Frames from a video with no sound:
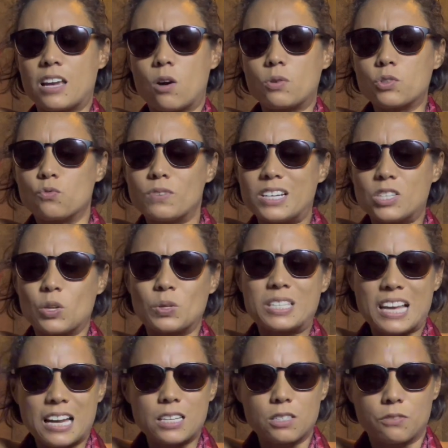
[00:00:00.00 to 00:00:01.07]
I wasn't really so
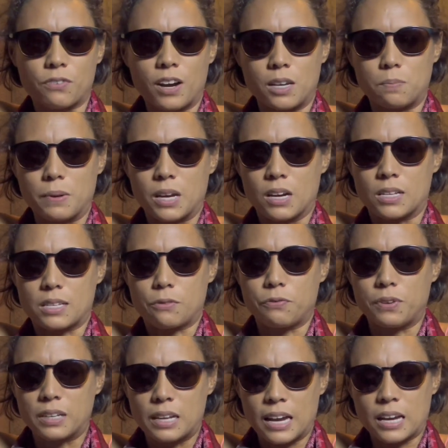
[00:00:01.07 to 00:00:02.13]
satisfied because I
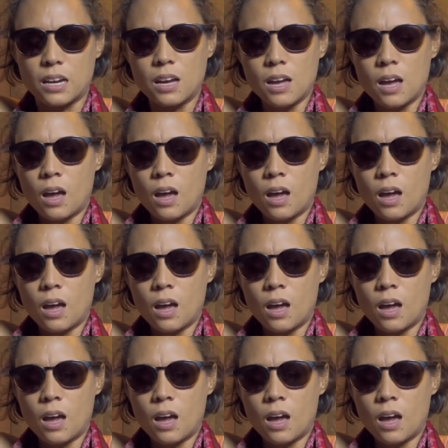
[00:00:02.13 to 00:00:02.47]
feel like